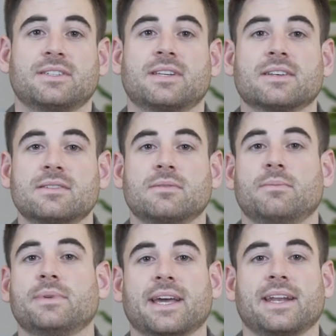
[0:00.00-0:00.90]
it
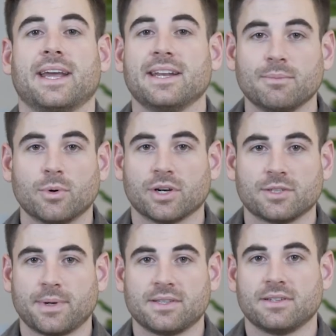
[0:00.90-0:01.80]
doesn't get any more
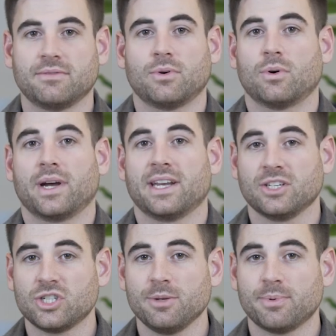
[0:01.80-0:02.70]
expensive or
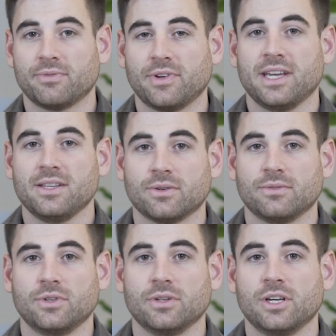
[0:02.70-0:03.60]
any cheaper for
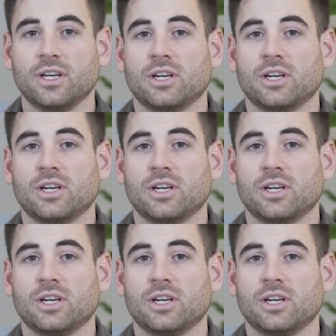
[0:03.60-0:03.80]
either of you,